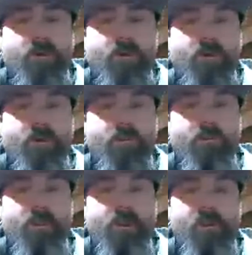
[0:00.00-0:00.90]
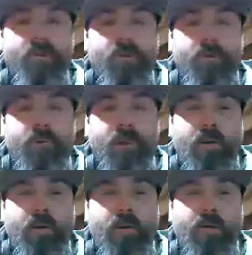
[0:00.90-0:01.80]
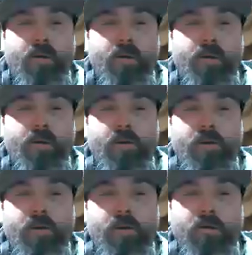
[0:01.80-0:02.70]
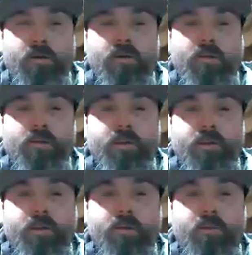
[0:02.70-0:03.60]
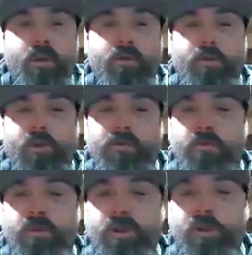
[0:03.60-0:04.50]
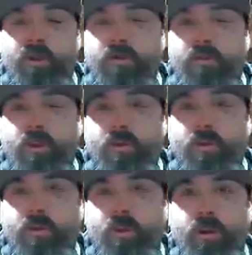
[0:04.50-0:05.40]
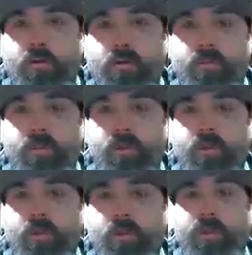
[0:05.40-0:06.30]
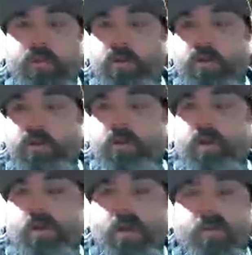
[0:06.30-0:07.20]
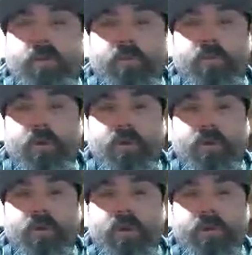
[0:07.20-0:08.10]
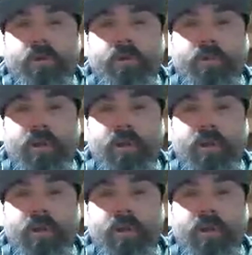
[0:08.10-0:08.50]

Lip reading: I know they're kind of boring, but sometimes they get funny. Sometimes I can have something good. You can ask me a million questions.